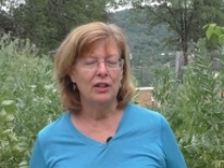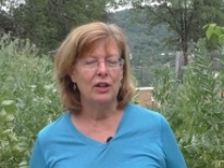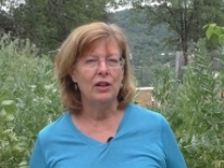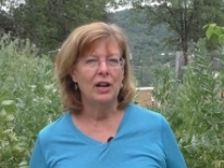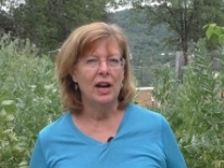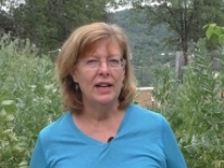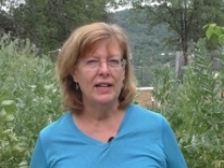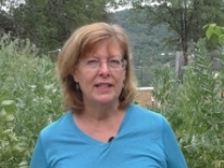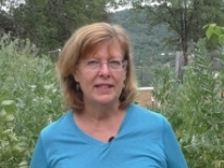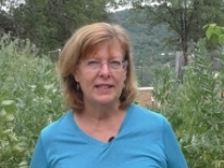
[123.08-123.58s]

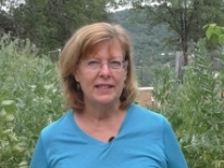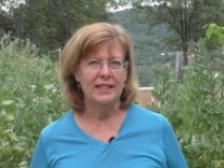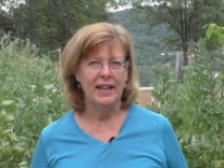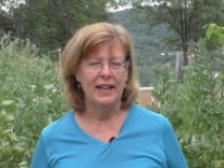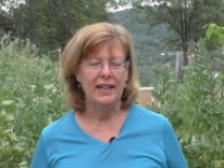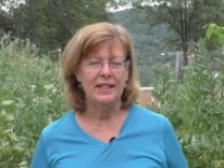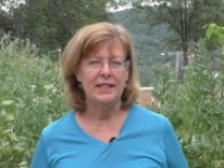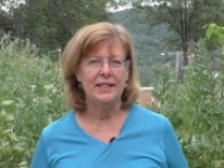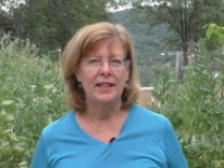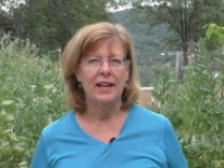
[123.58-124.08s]
United
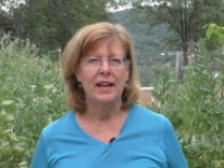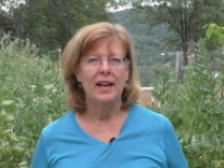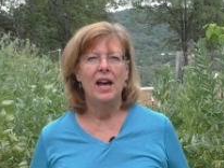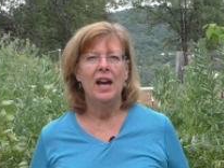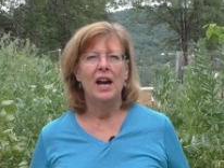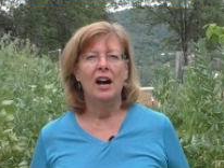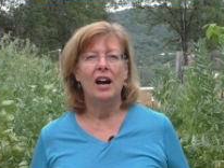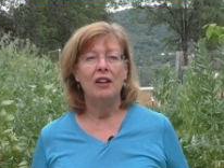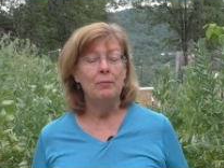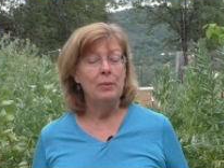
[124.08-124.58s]
States.
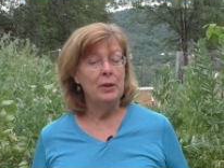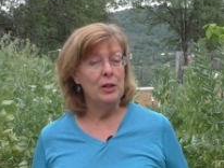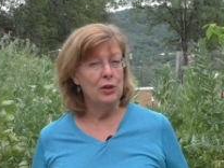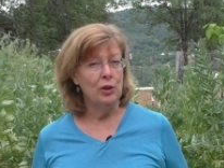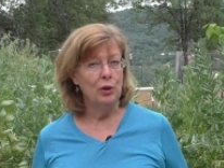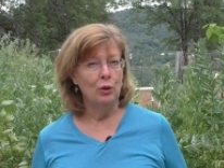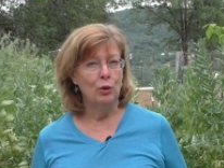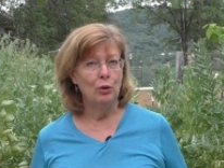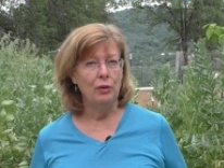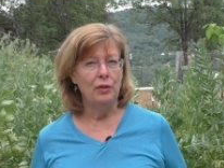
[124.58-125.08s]
I've been
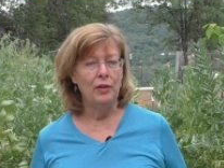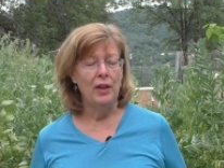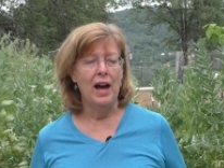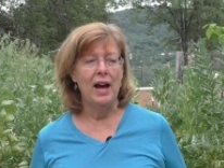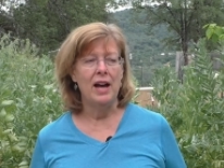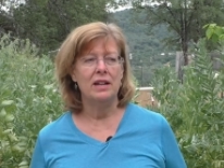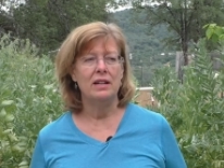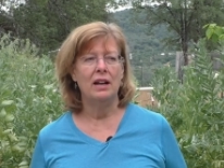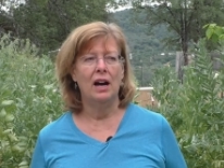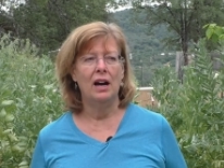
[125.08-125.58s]
told
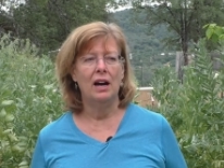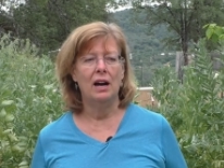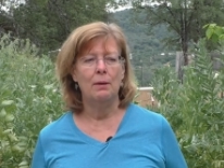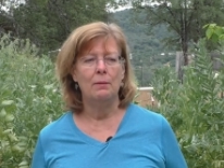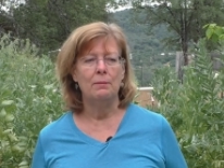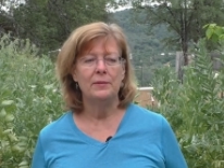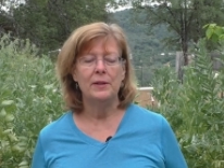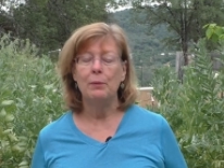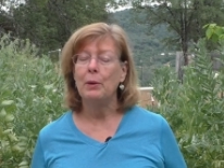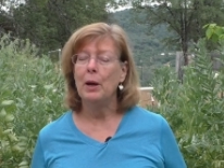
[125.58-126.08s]
that
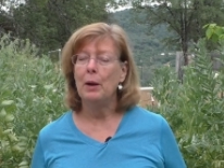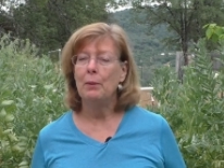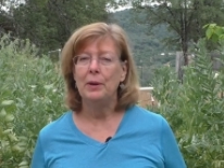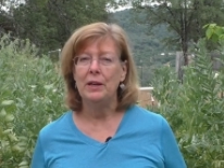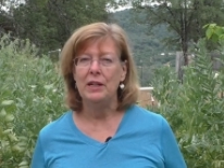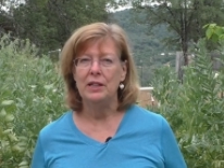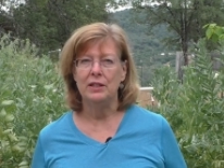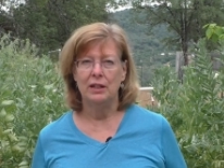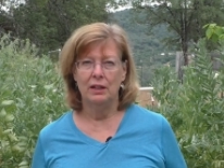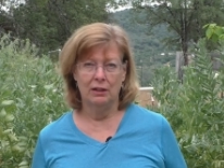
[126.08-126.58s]
some
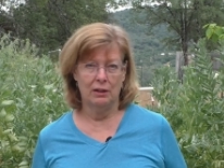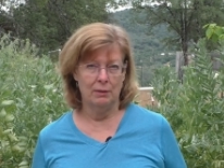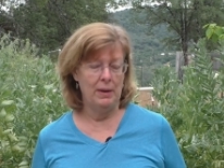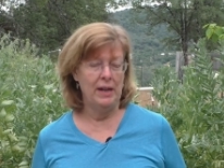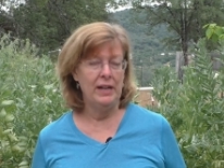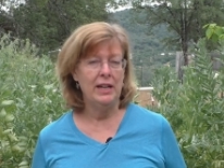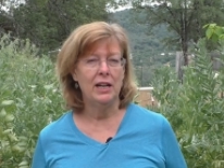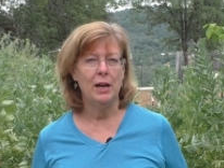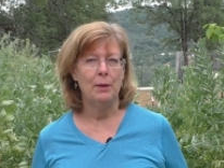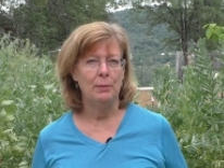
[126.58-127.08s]
companies, or
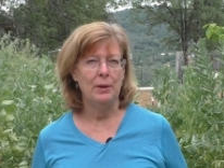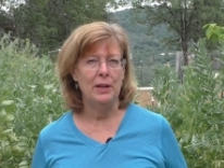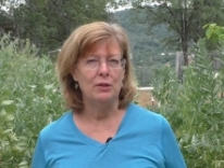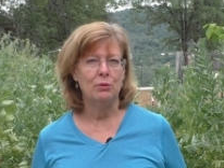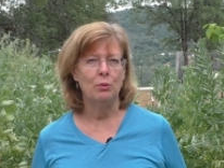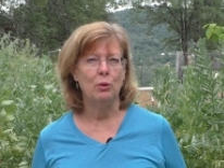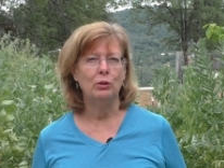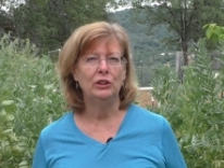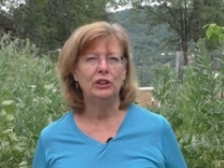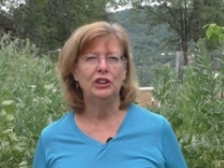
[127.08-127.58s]
many companies,
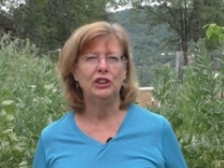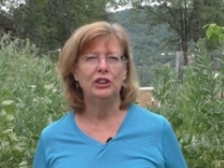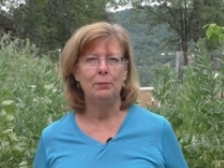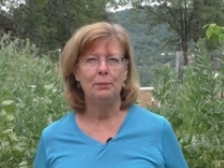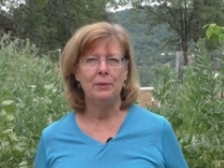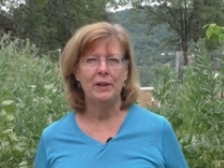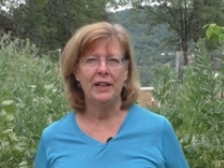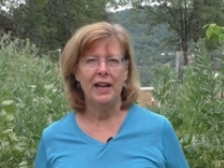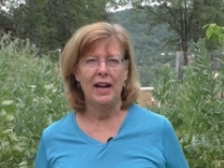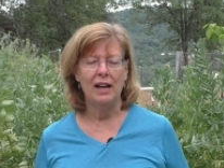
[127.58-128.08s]
won't
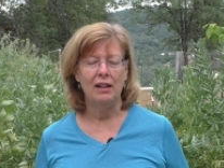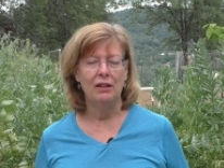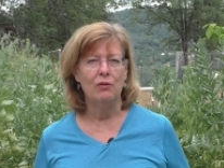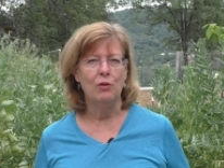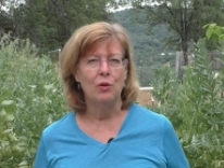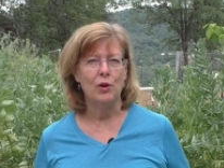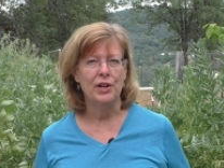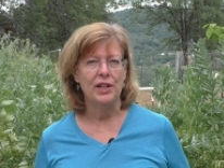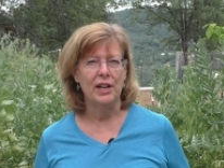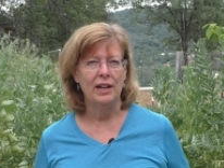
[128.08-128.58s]
ship to
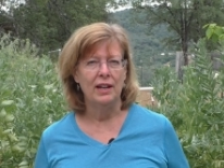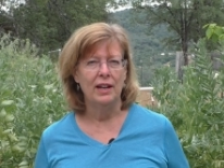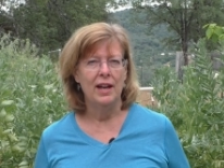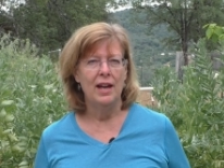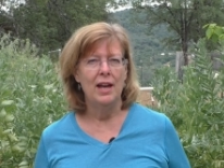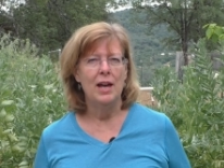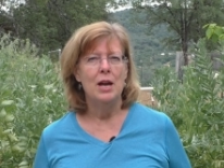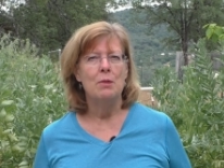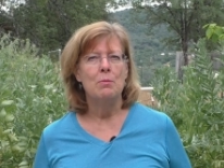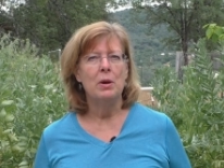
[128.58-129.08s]
California,
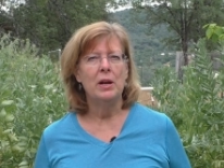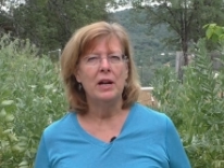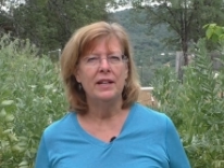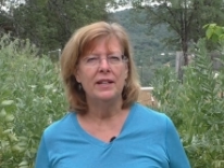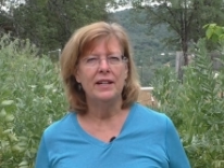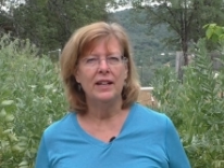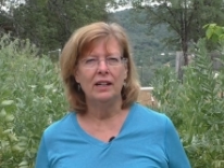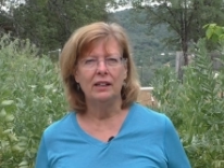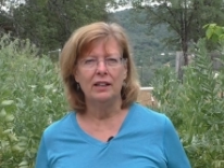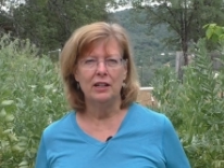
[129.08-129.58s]
but I
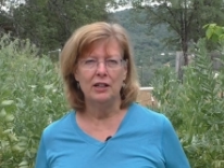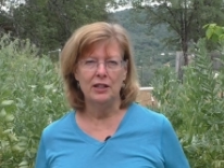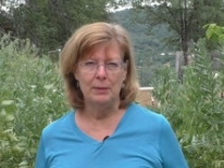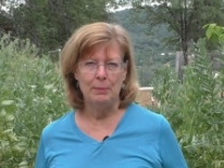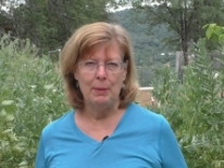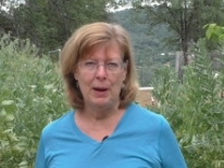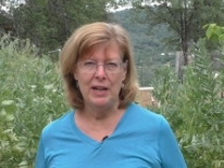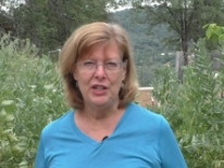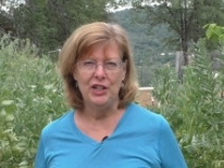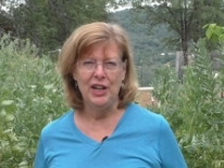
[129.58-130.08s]
did a little
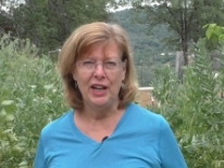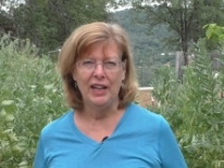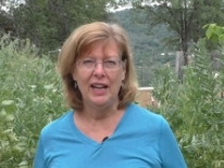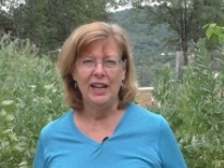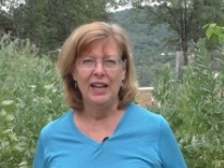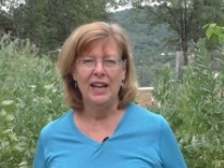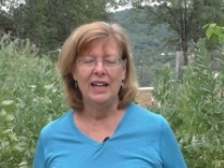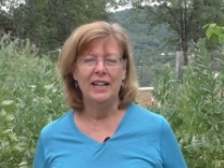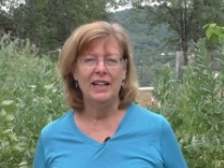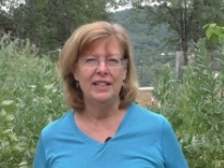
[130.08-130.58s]
spot
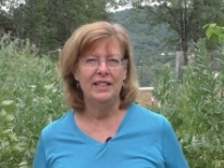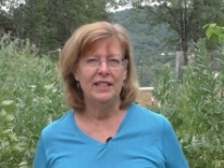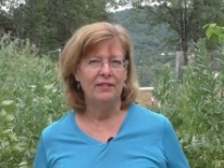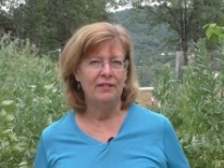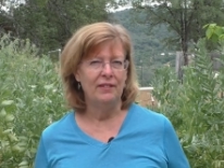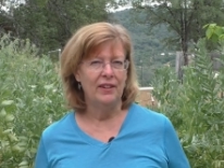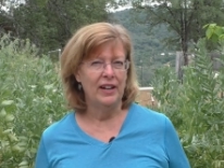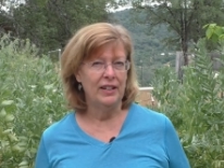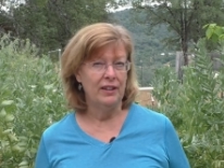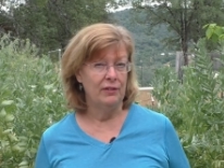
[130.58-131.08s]
checking and I did
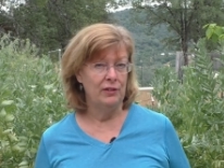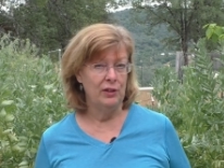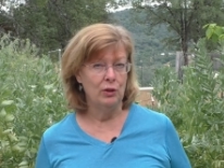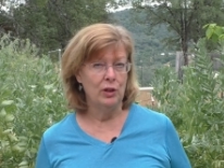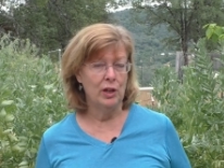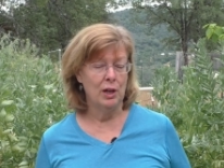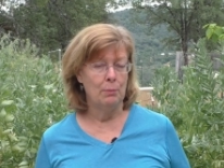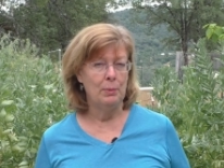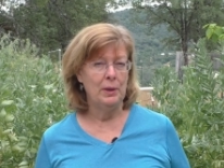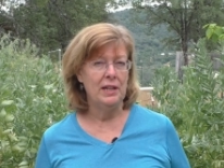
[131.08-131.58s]
find a few
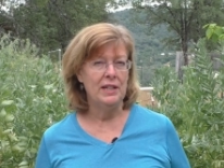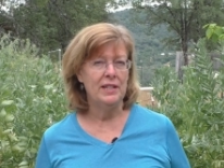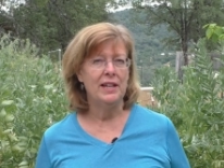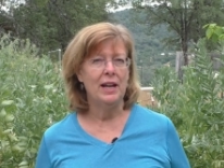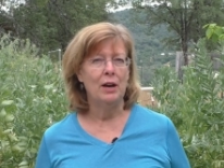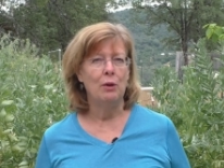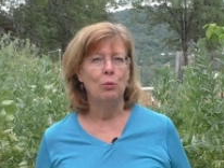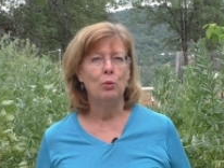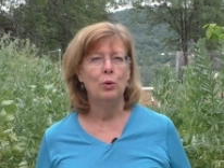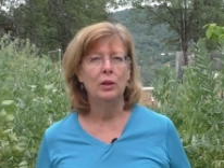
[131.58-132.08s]
companies
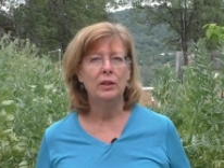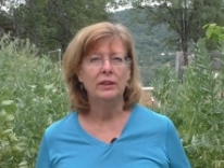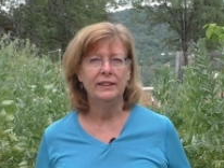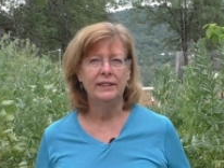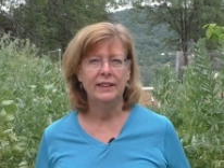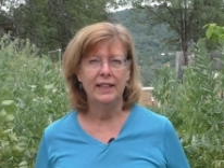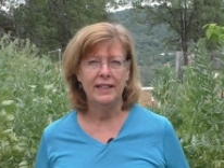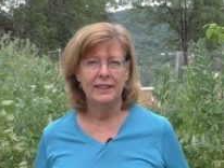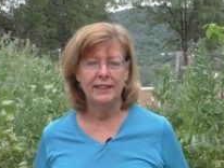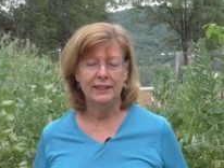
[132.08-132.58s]
that would
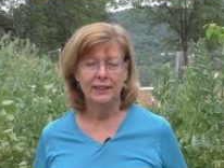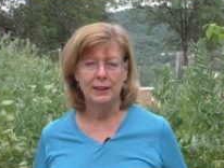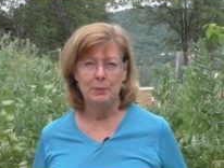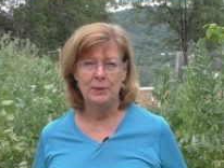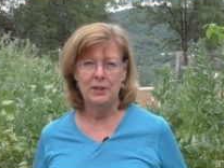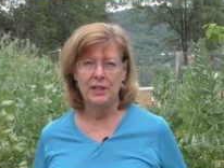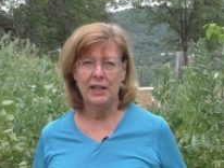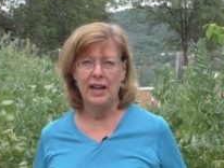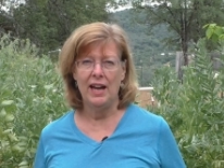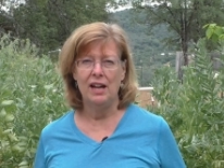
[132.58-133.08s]
send
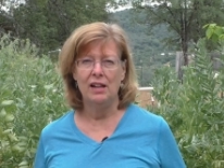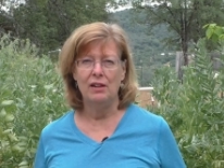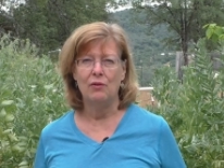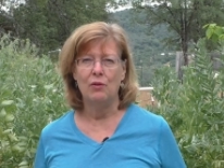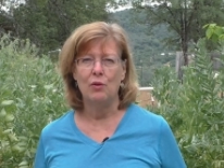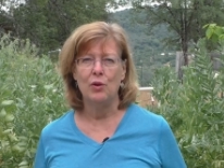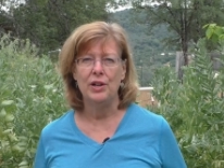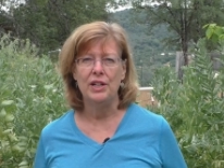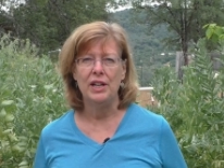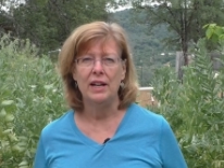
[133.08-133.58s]
slips to
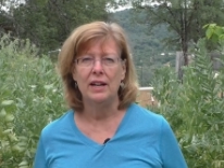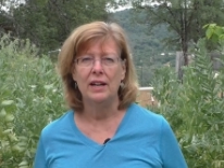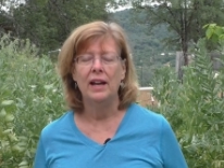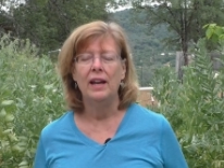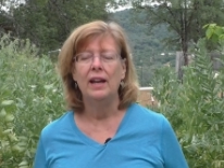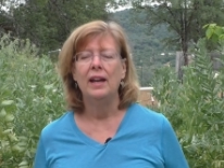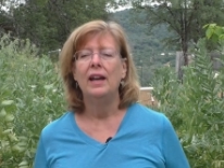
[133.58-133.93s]
California.